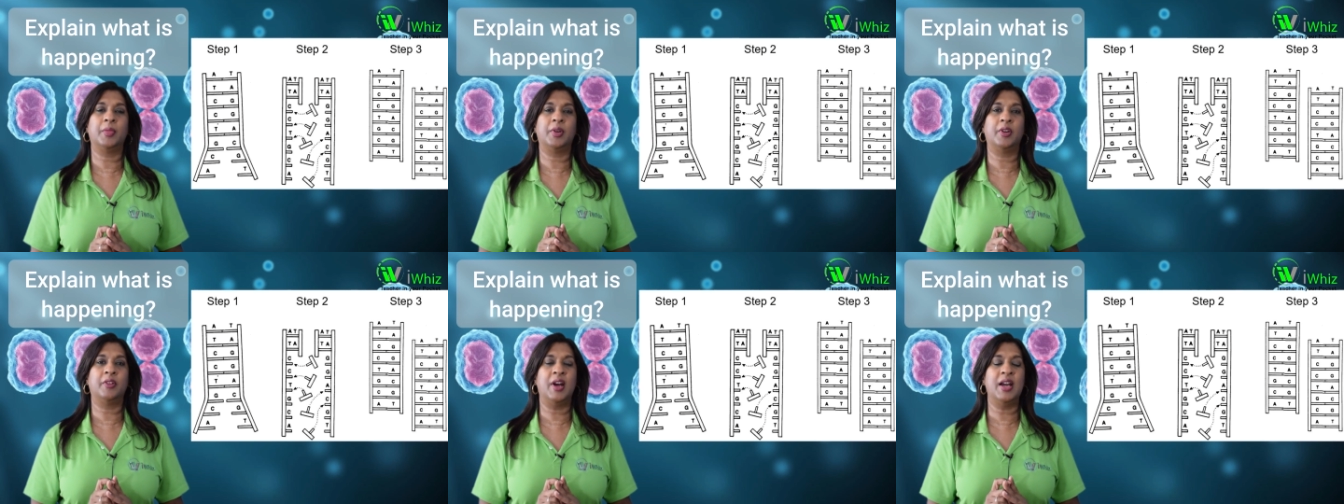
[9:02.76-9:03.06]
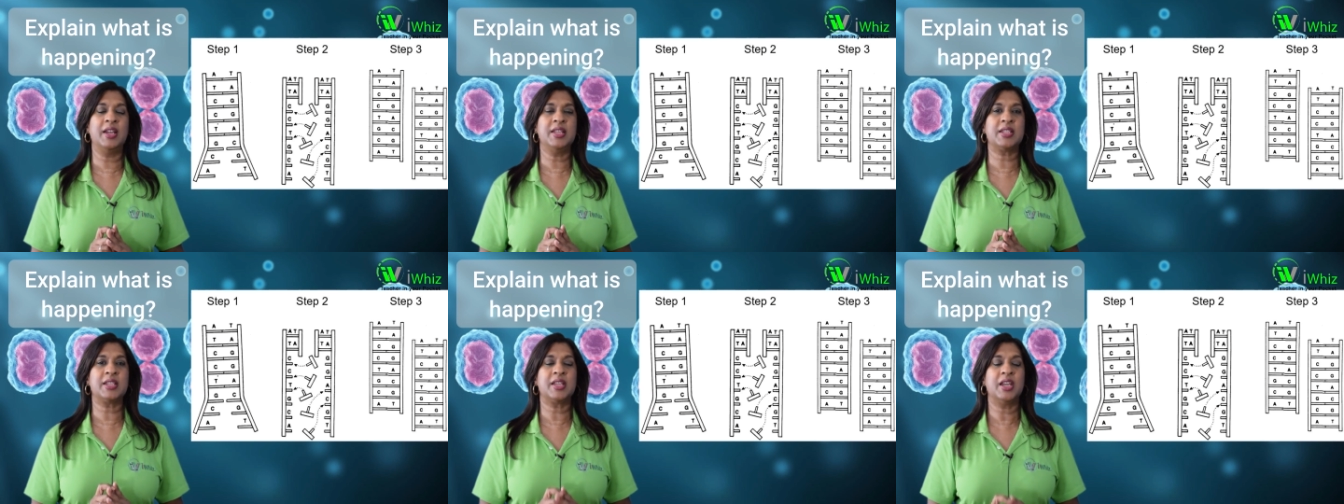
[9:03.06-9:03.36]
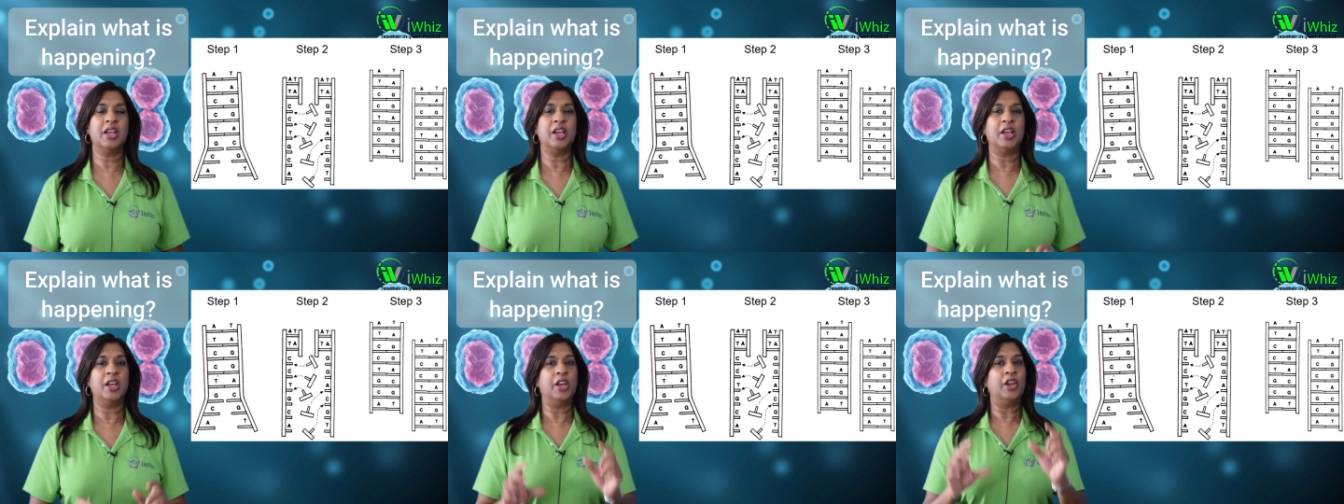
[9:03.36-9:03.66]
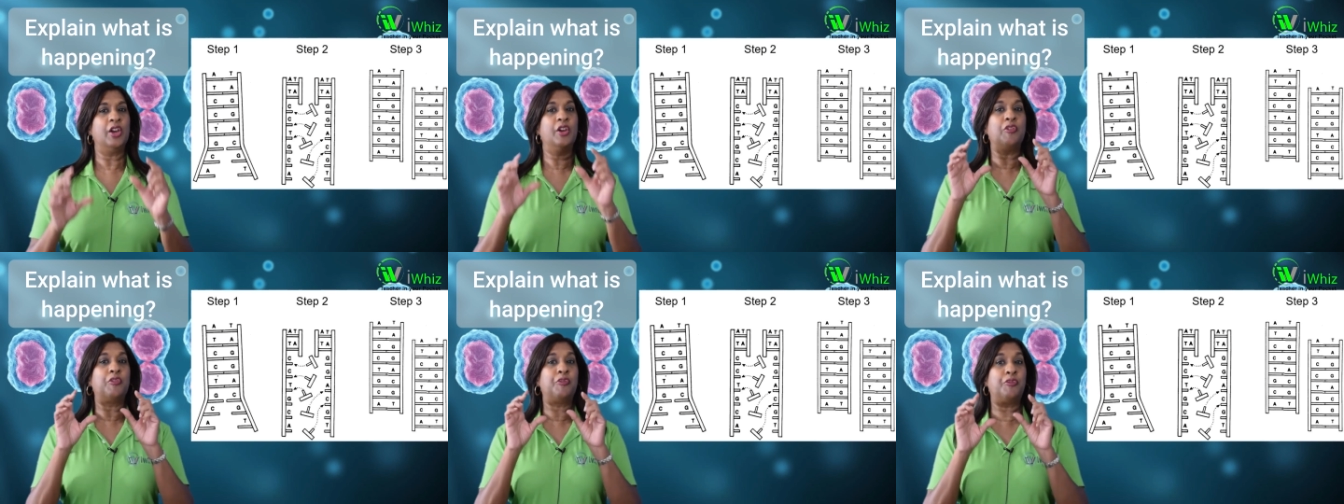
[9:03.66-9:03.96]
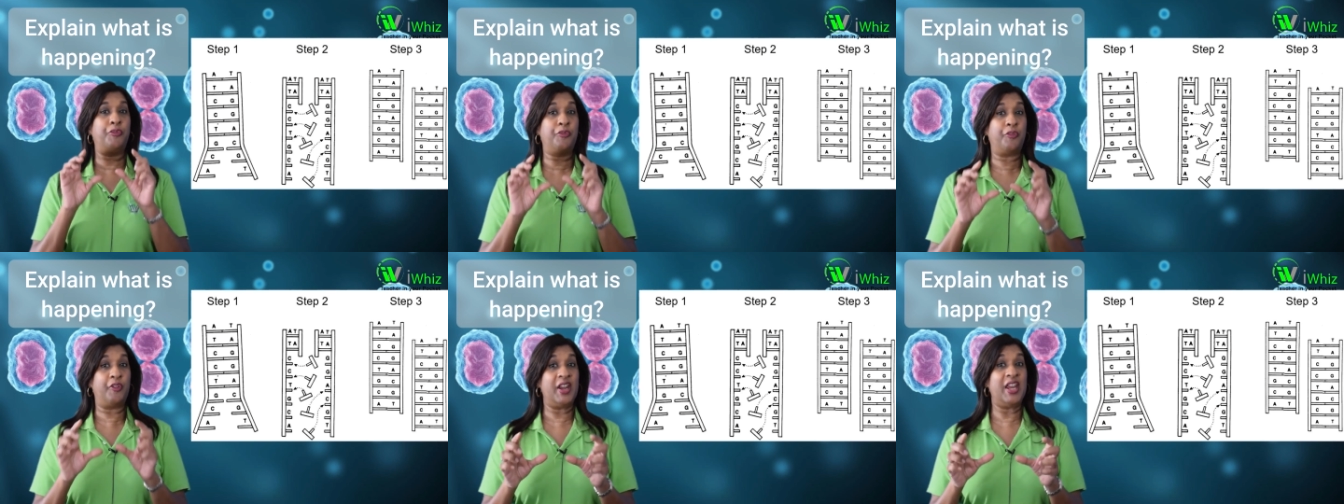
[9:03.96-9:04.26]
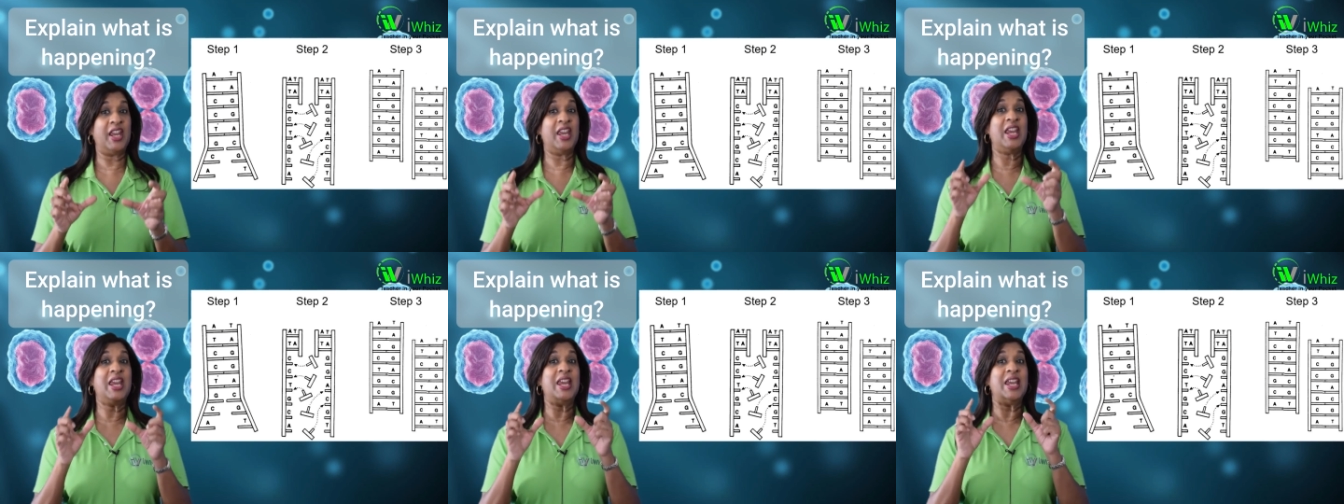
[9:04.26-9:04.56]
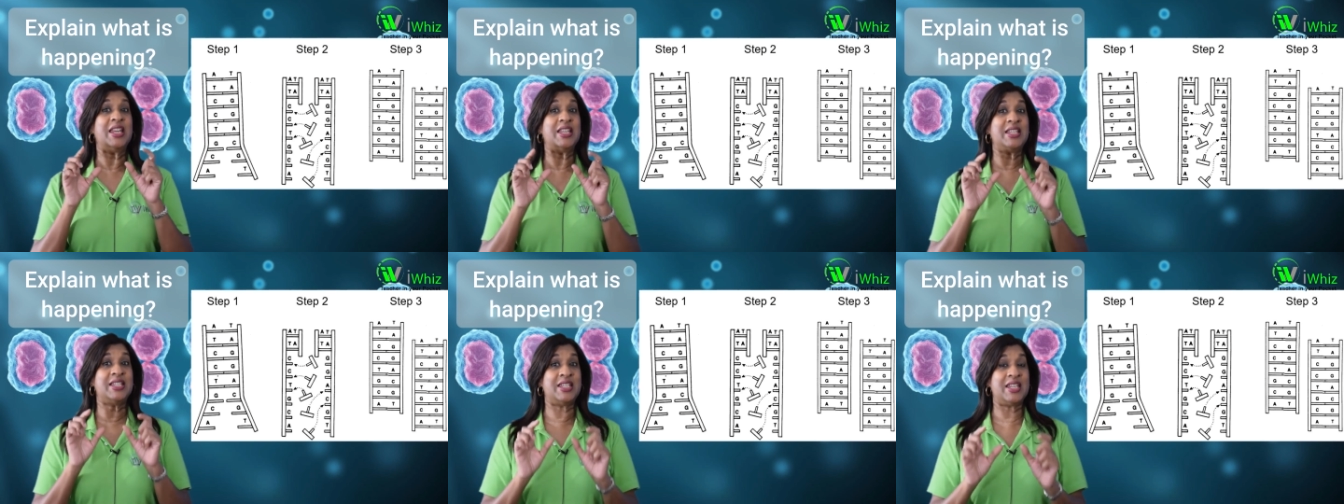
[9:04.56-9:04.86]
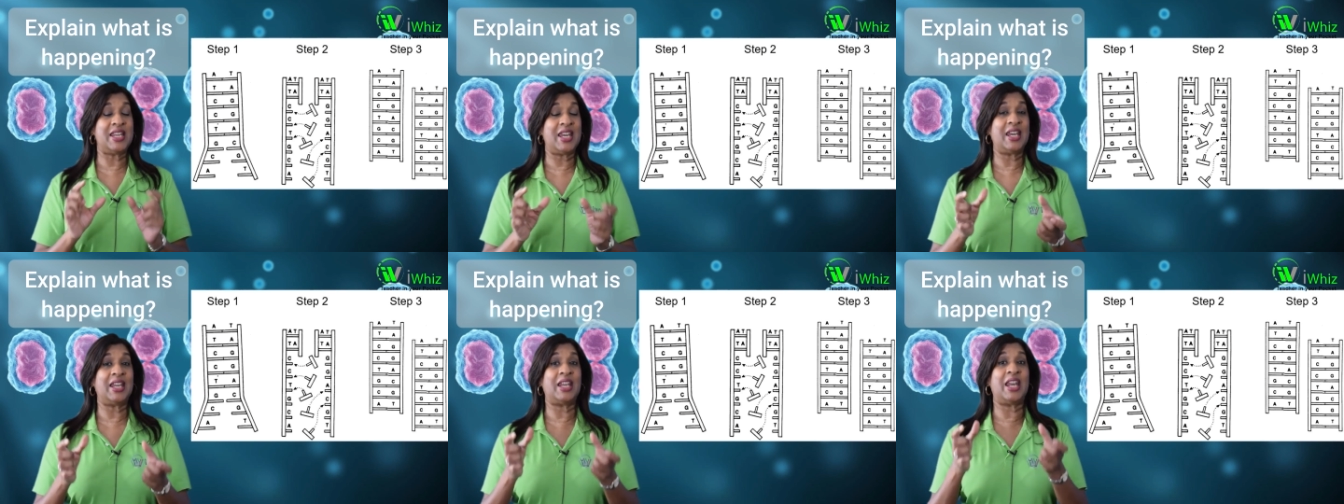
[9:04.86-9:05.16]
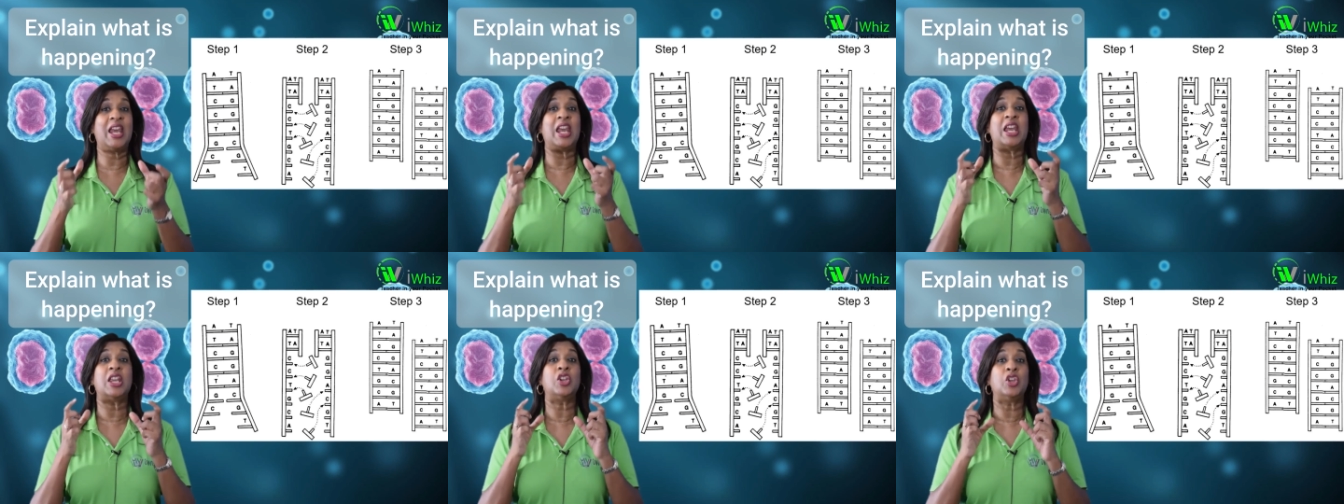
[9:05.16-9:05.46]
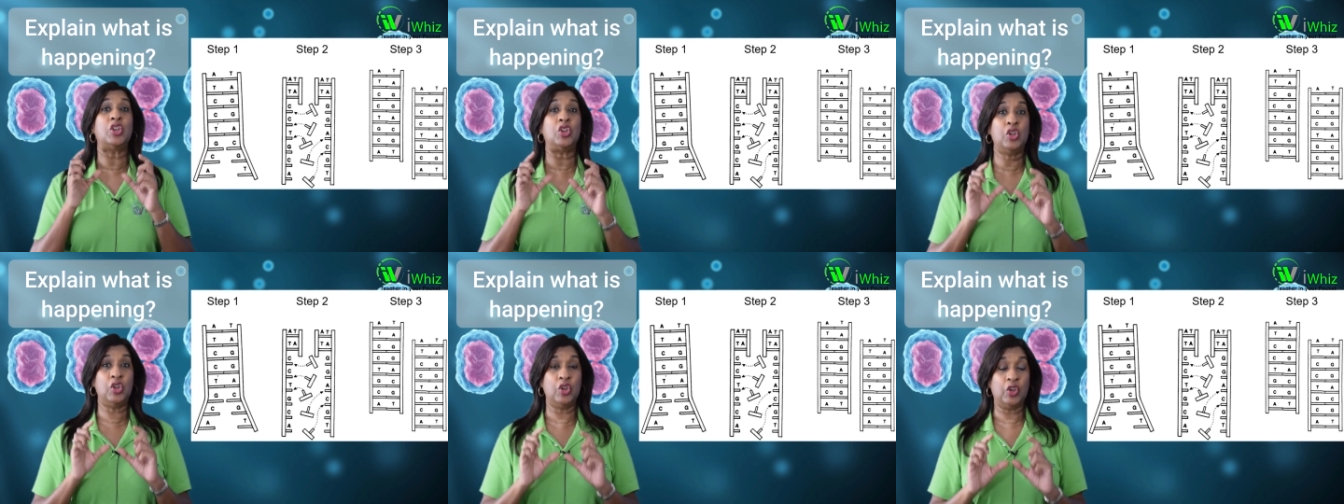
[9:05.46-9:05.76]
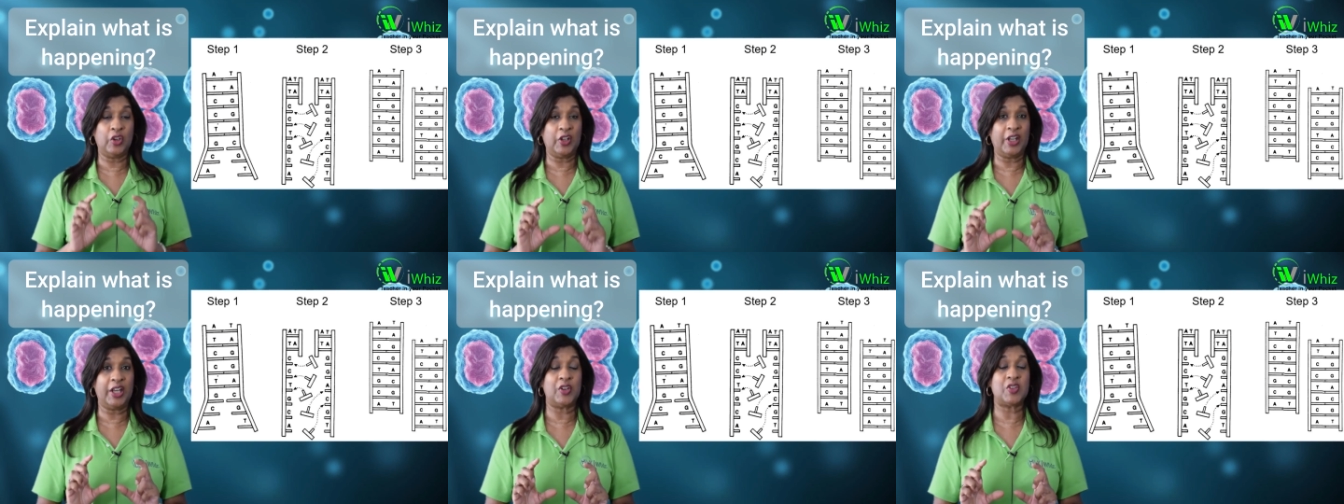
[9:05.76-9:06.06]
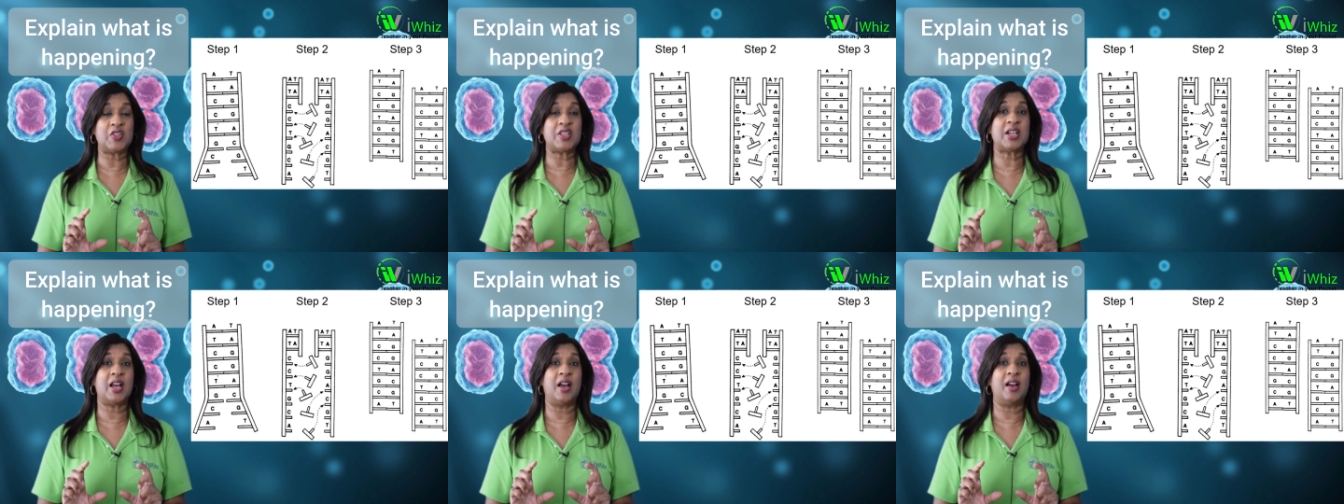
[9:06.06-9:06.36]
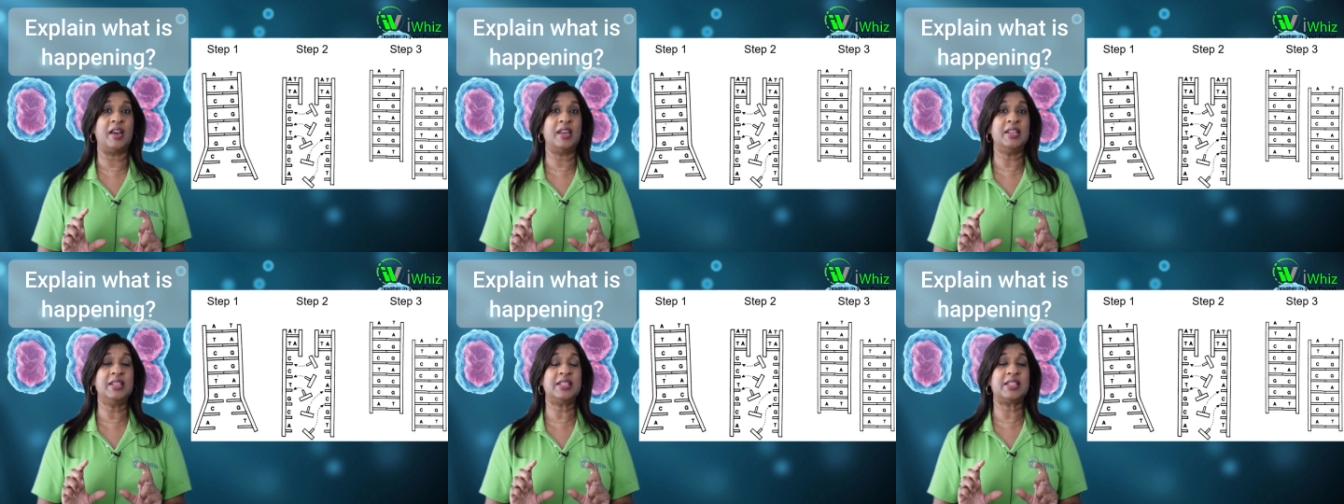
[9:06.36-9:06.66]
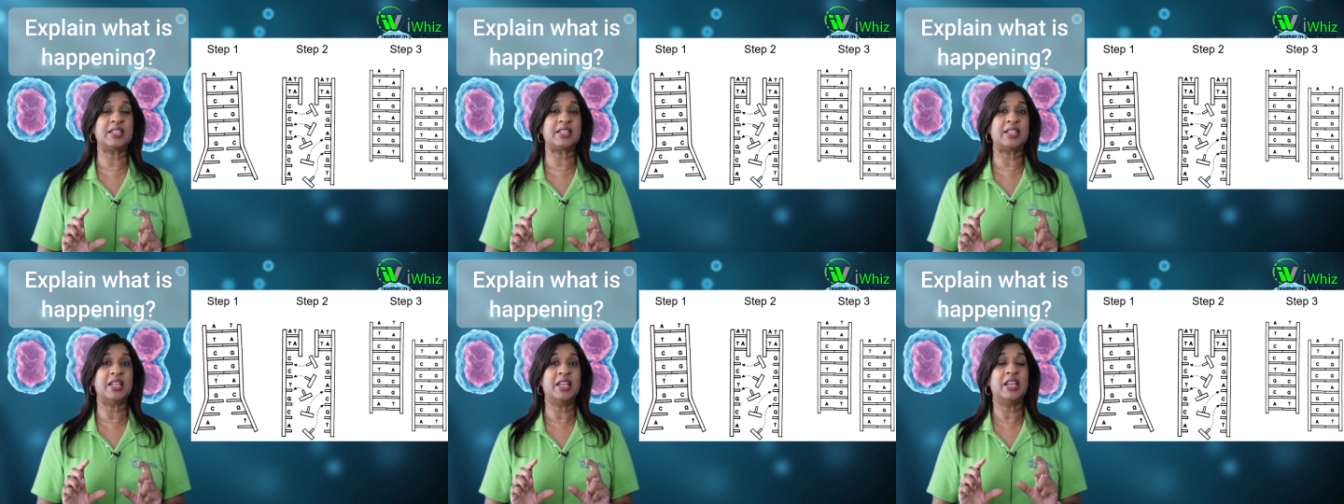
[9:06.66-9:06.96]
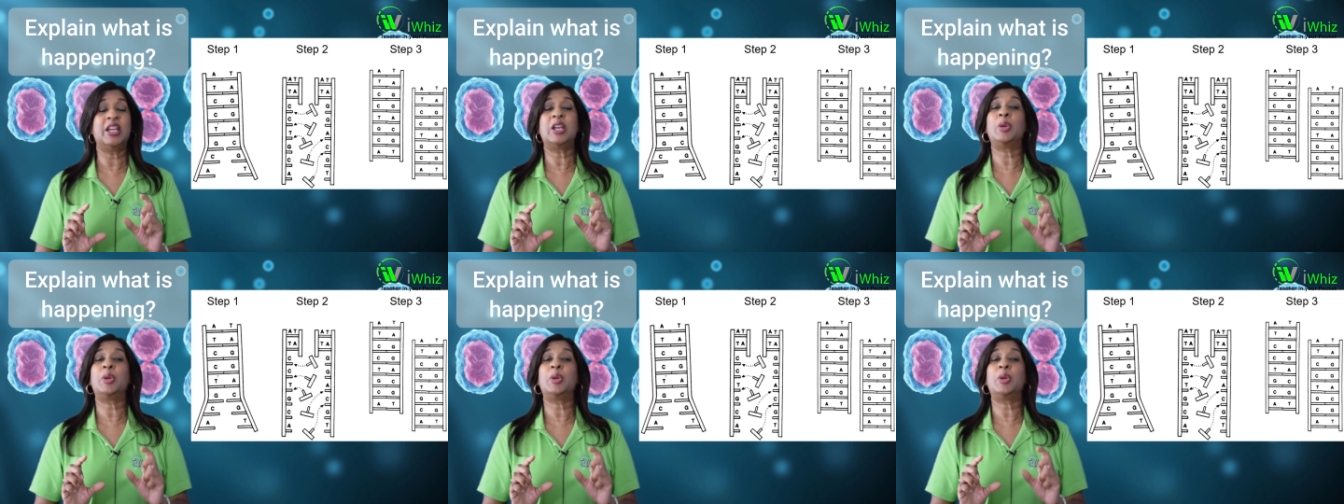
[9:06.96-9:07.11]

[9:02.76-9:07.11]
right? Free DNA nucleotides